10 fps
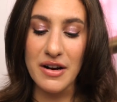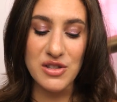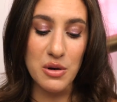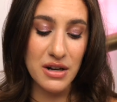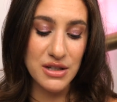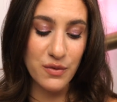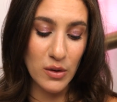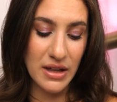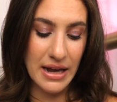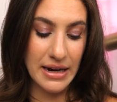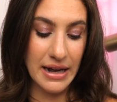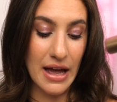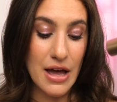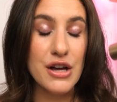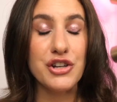And so an
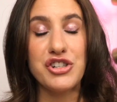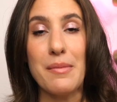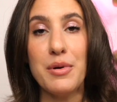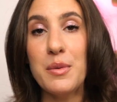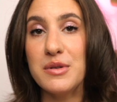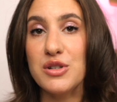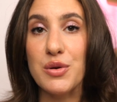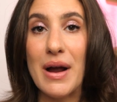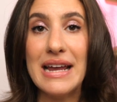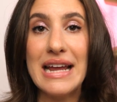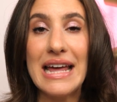exfoliating shampoo is great.